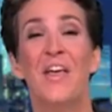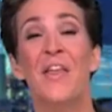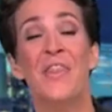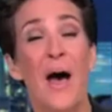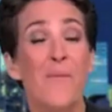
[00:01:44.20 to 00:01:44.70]

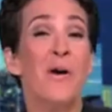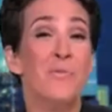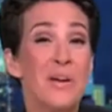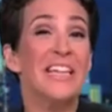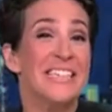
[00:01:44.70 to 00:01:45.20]
that one
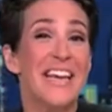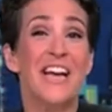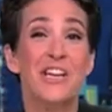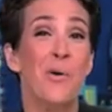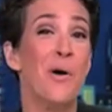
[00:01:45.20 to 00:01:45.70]
really
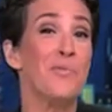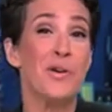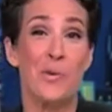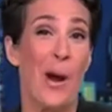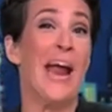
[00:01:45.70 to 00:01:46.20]
did go over
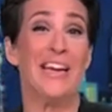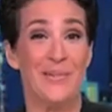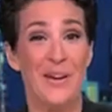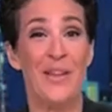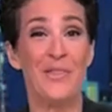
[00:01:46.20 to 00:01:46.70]
great
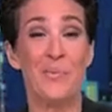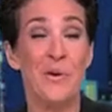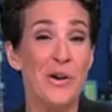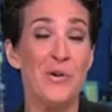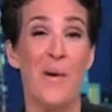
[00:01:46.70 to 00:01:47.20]
in the
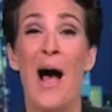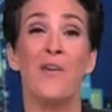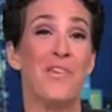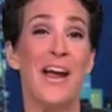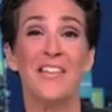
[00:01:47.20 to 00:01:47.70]
room. Al
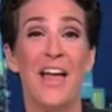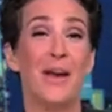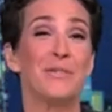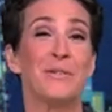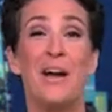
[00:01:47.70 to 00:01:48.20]
Franken thought it
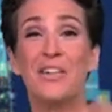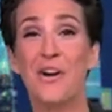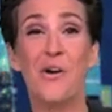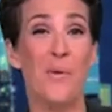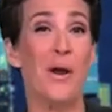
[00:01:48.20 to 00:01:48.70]
was a great
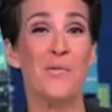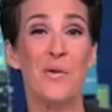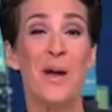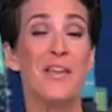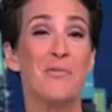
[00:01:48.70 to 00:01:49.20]
joke, went over
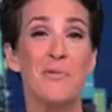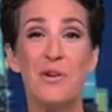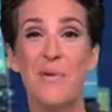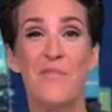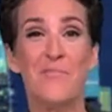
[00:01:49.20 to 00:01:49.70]
great in the
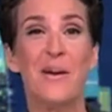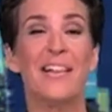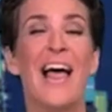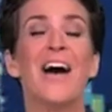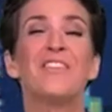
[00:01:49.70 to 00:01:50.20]
room, everybody
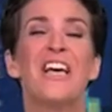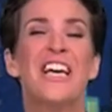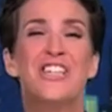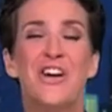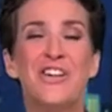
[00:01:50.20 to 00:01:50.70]
laughed.
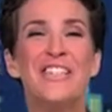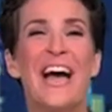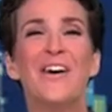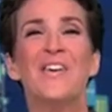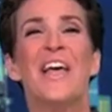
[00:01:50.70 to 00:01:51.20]
Turns
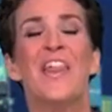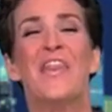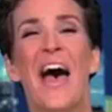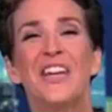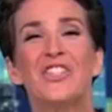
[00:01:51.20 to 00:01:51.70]
out that